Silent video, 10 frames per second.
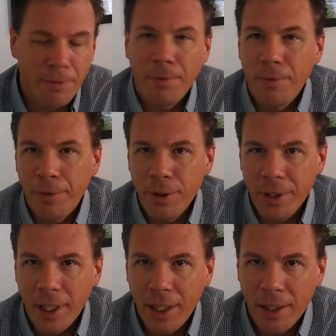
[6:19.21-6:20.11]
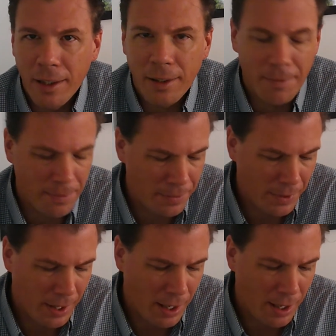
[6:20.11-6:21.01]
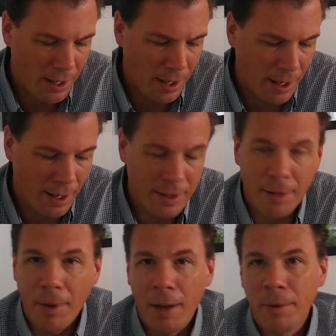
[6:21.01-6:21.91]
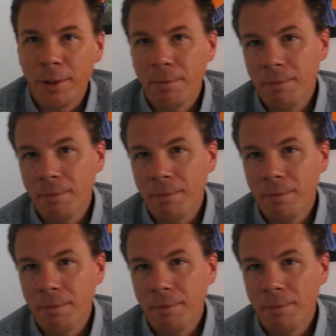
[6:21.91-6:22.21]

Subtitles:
first day here, I asked them how much,